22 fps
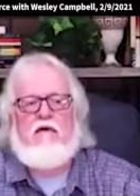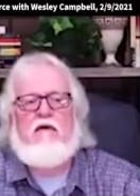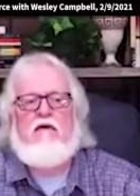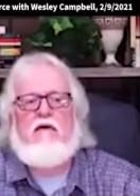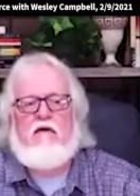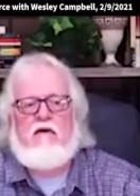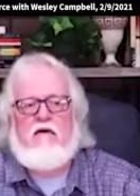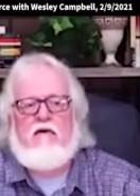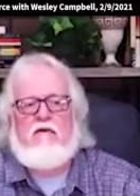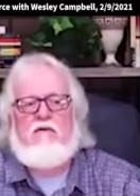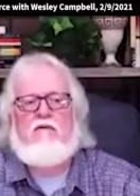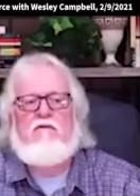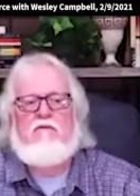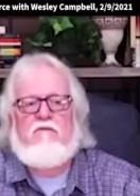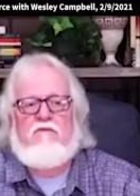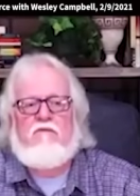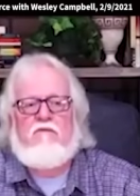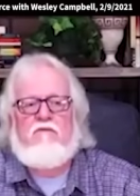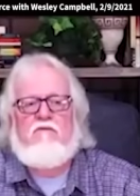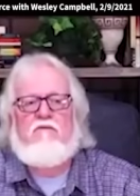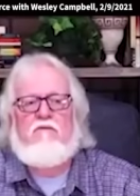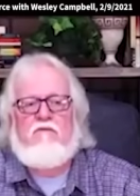uh,
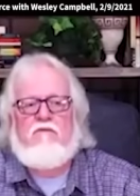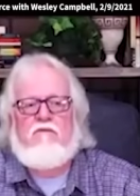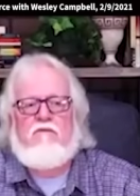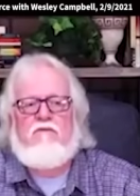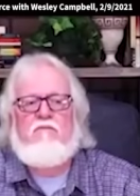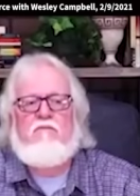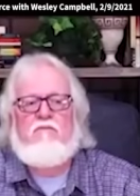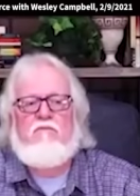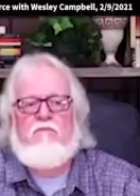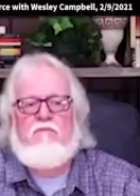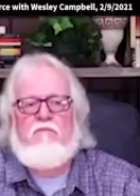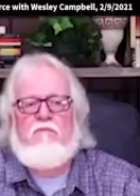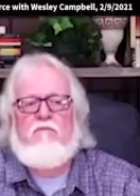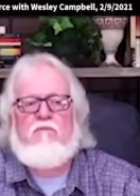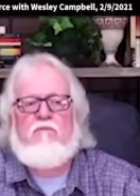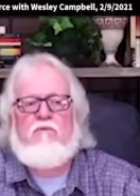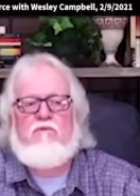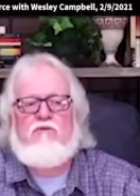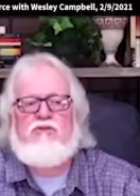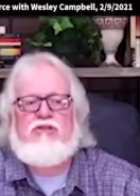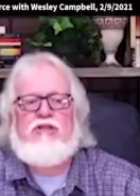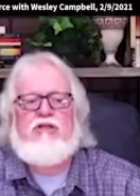
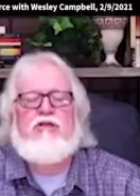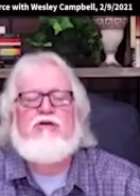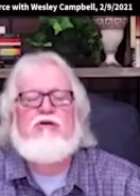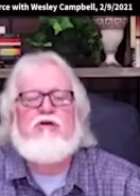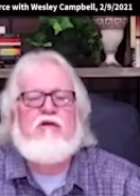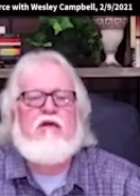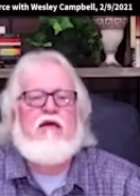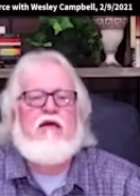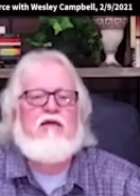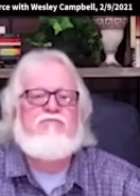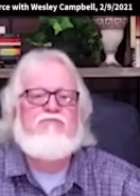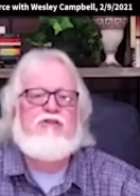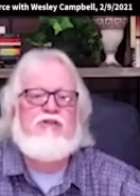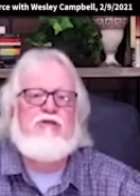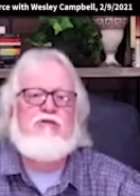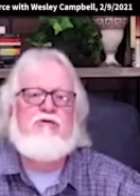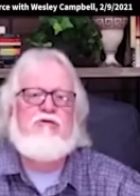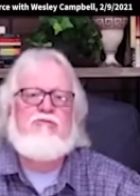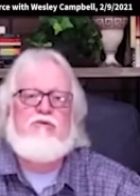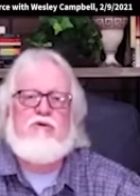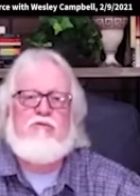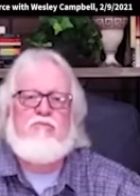she couldn't have
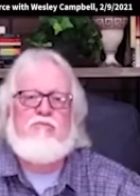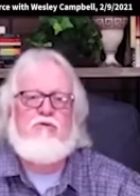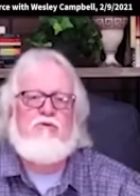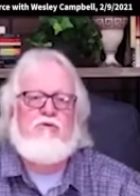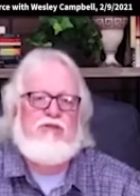children.